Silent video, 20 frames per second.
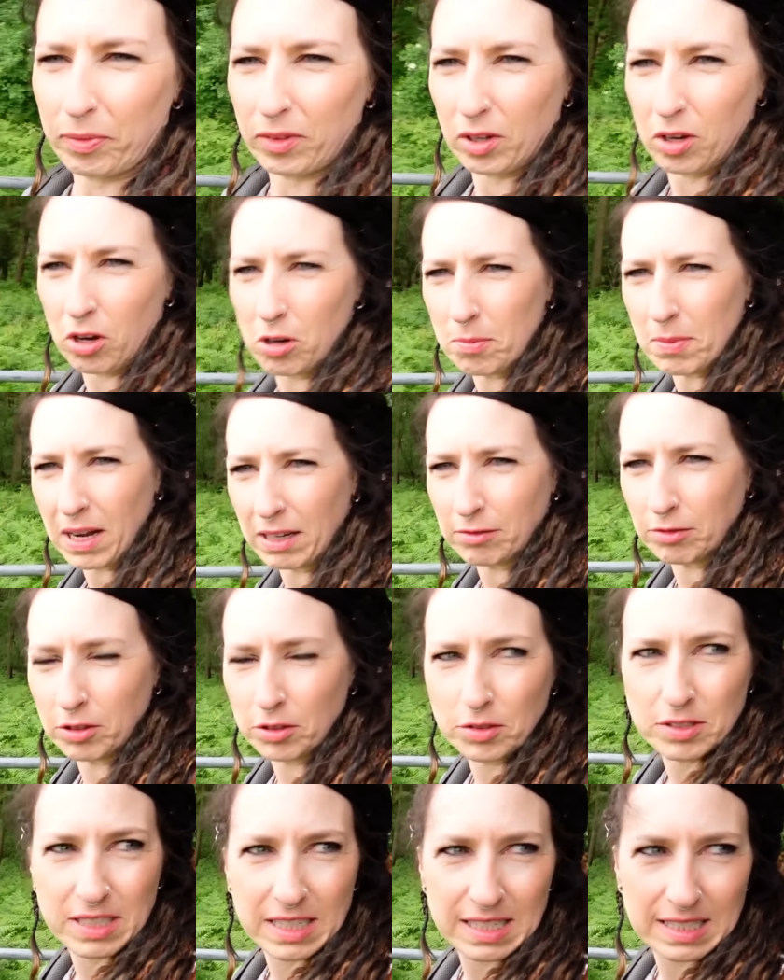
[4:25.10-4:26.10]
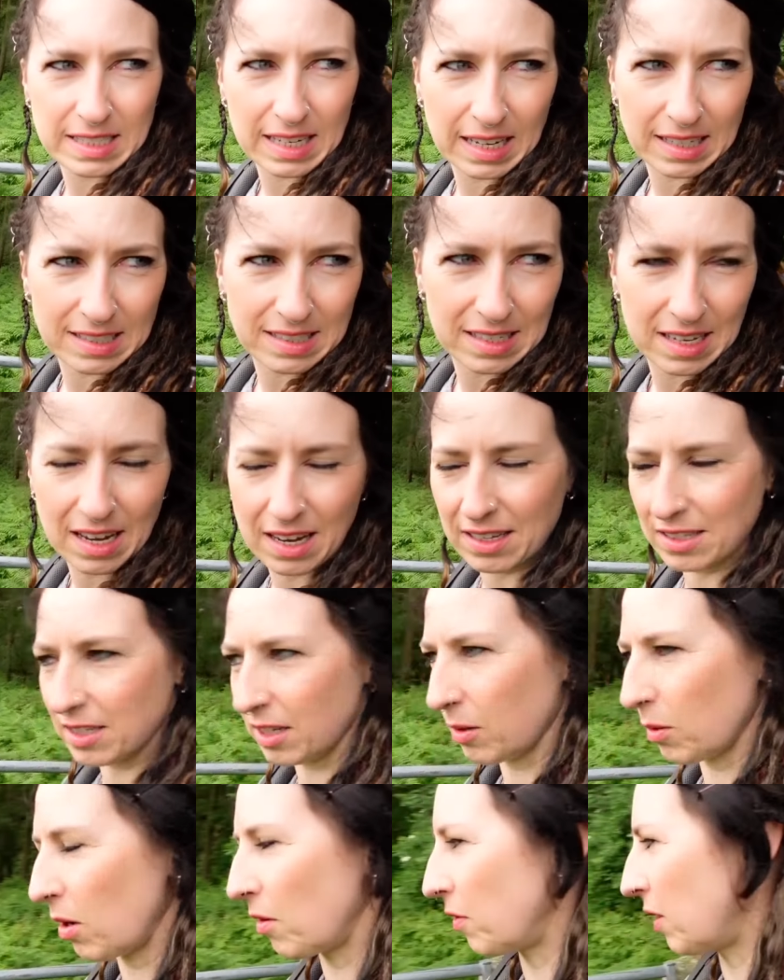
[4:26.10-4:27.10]
on my route it says to
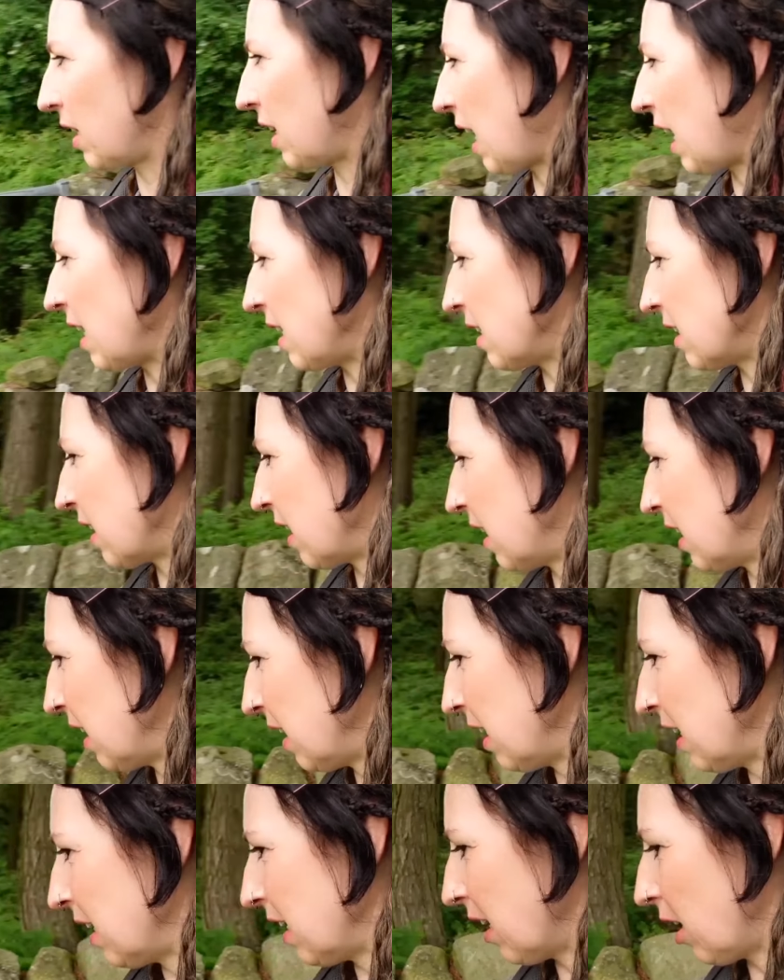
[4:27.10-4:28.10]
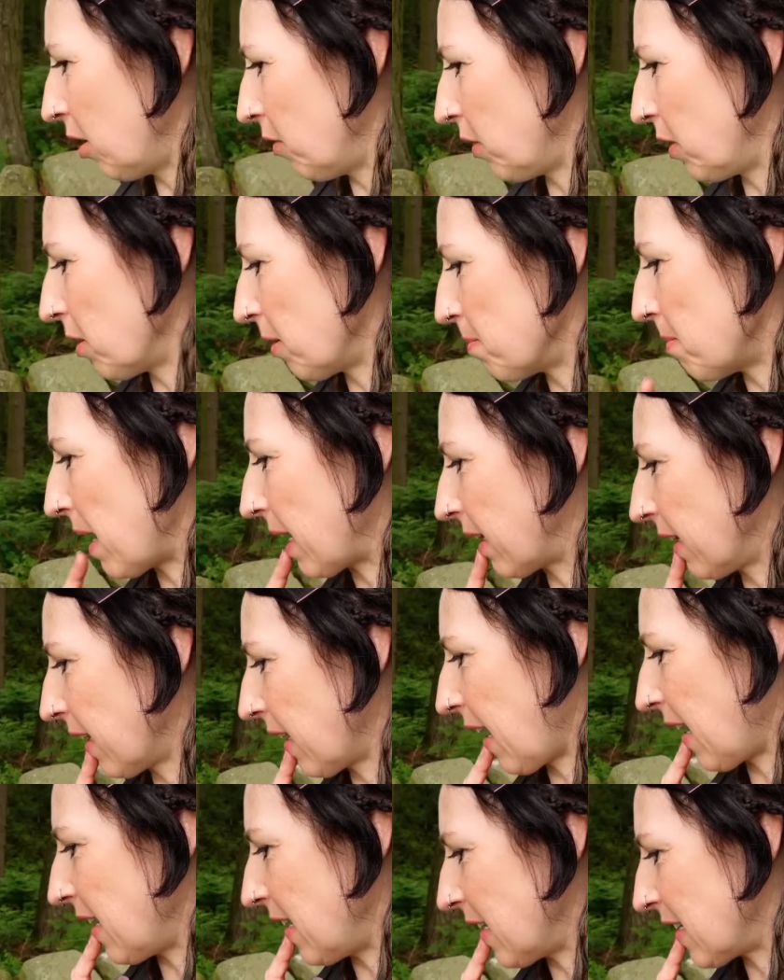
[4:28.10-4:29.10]
go over the gate, over the metal
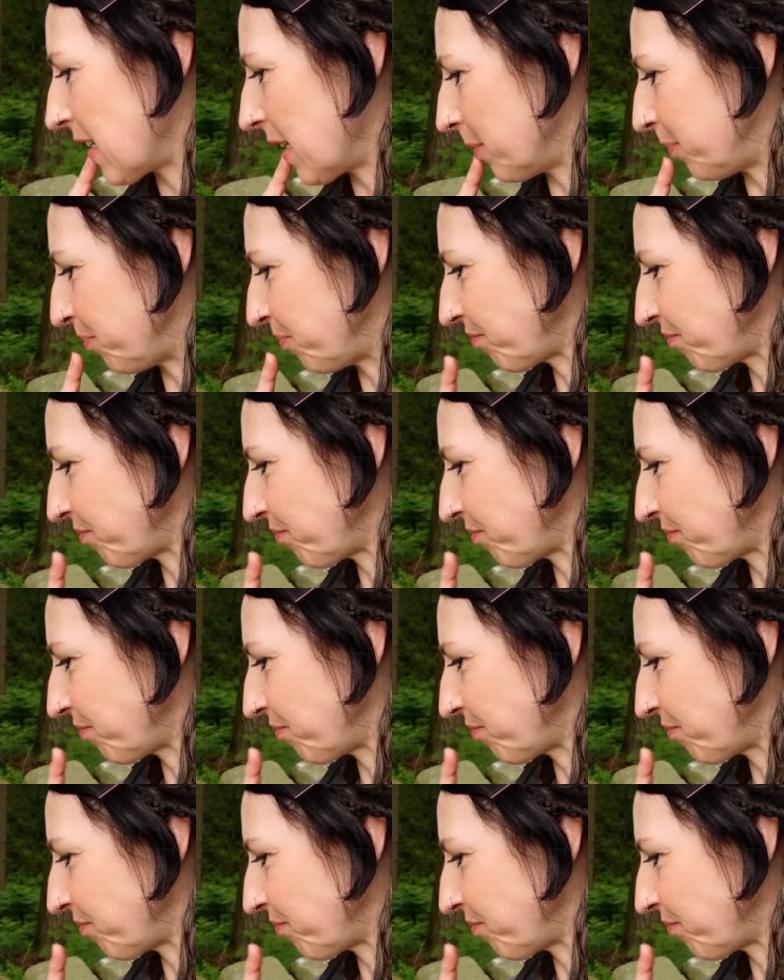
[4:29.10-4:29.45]
gate.